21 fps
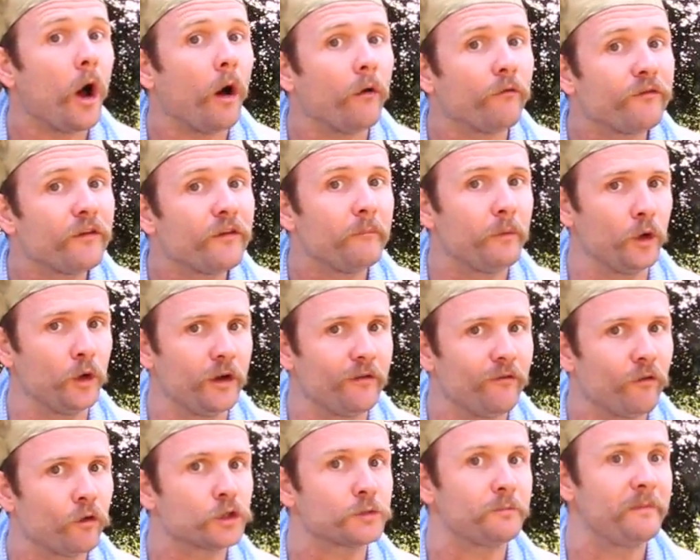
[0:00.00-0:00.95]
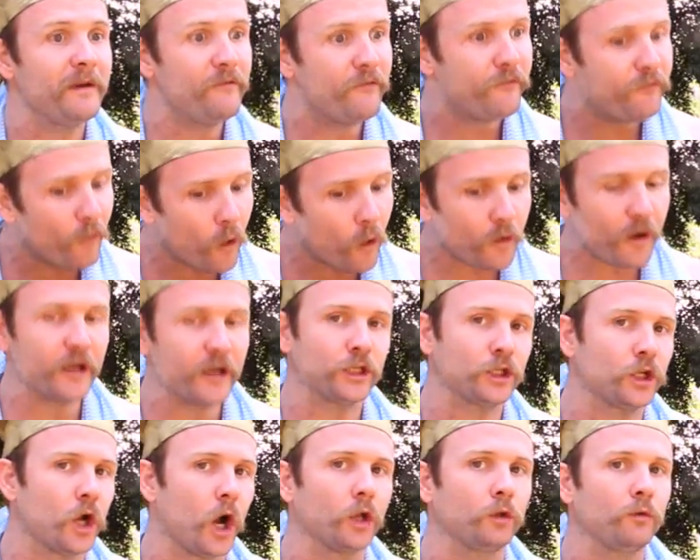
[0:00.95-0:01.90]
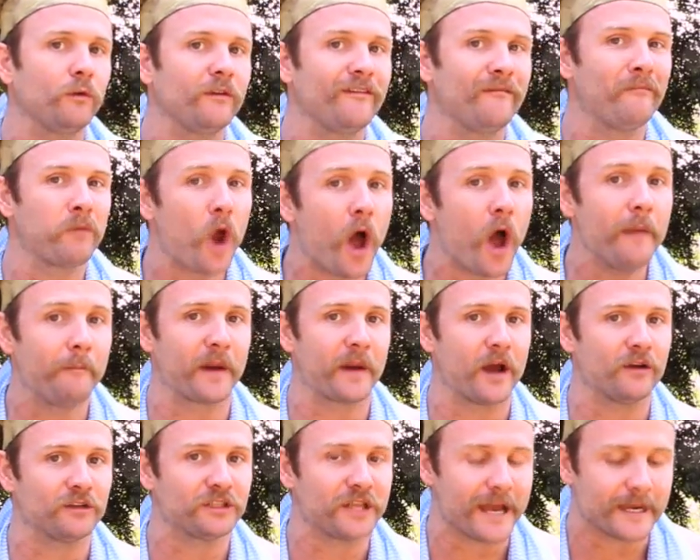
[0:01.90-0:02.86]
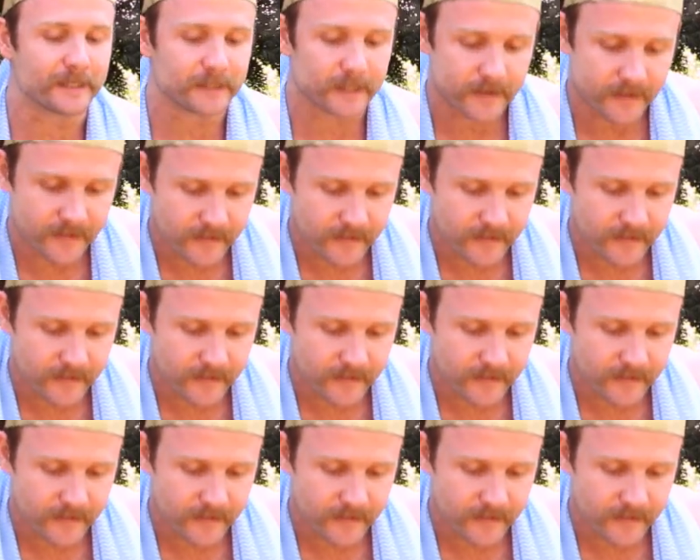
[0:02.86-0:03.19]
of the boerewors before I start with the braai process.